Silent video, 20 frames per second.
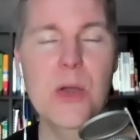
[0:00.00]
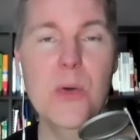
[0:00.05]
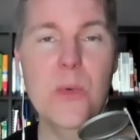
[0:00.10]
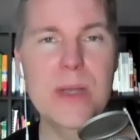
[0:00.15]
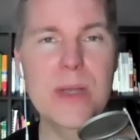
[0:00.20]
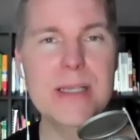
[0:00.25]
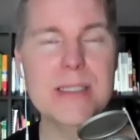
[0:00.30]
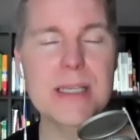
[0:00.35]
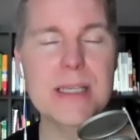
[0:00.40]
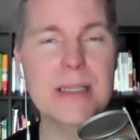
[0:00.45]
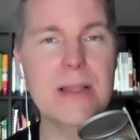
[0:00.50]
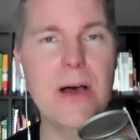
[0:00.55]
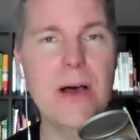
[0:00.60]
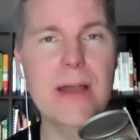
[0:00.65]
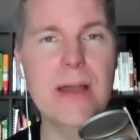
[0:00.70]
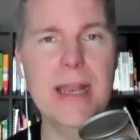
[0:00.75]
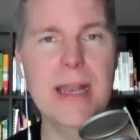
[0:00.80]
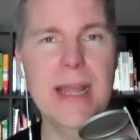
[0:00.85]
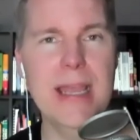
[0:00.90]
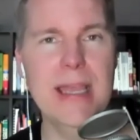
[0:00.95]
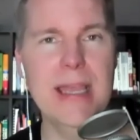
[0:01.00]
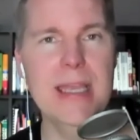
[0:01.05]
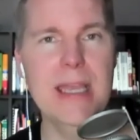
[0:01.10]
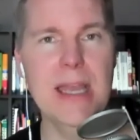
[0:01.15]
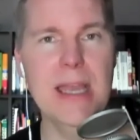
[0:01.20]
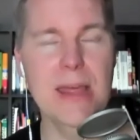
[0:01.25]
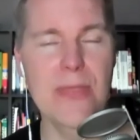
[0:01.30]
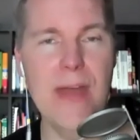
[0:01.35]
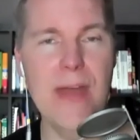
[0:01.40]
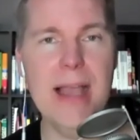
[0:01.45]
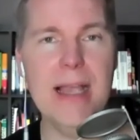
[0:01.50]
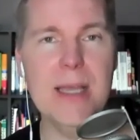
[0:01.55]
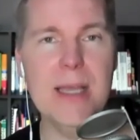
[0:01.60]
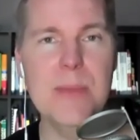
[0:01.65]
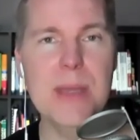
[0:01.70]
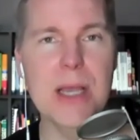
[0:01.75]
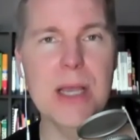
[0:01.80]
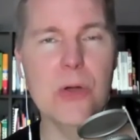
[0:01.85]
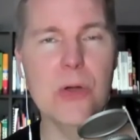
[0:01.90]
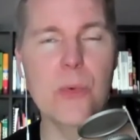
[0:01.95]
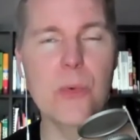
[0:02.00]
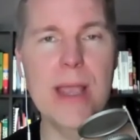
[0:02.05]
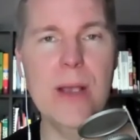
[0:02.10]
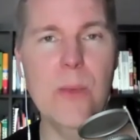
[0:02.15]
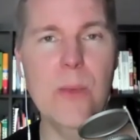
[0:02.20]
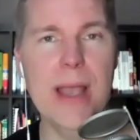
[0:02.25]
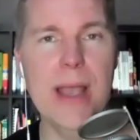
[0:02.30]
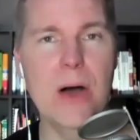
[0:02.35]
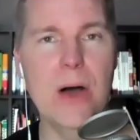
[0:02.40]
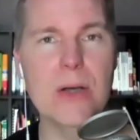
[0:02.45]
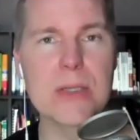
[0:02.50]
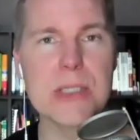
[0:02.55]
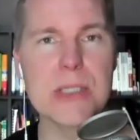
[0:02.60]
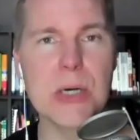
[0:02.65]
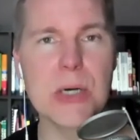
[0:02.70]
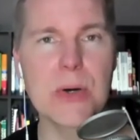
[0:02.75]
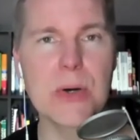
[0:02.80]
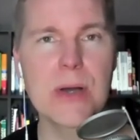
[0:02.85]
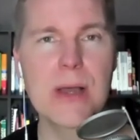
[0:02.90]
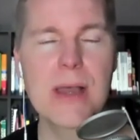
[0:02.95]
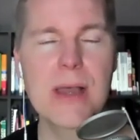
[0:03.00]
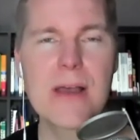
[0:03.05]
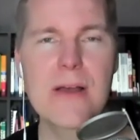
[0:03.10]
We use it a lot at AE, and that can be a great way also